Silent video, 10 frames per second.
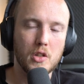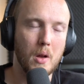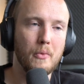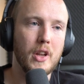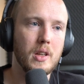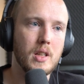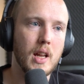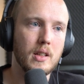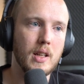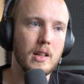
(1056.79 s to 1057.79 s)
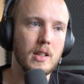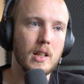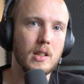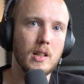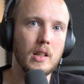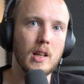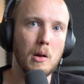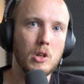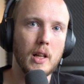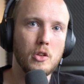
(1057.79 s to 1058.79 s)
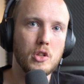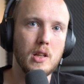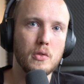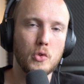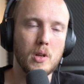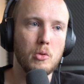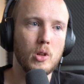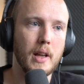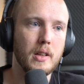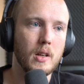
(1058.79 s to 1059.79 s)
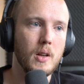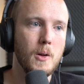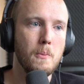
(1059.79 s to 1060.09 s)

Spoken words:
some things that I would like to see is, for example, like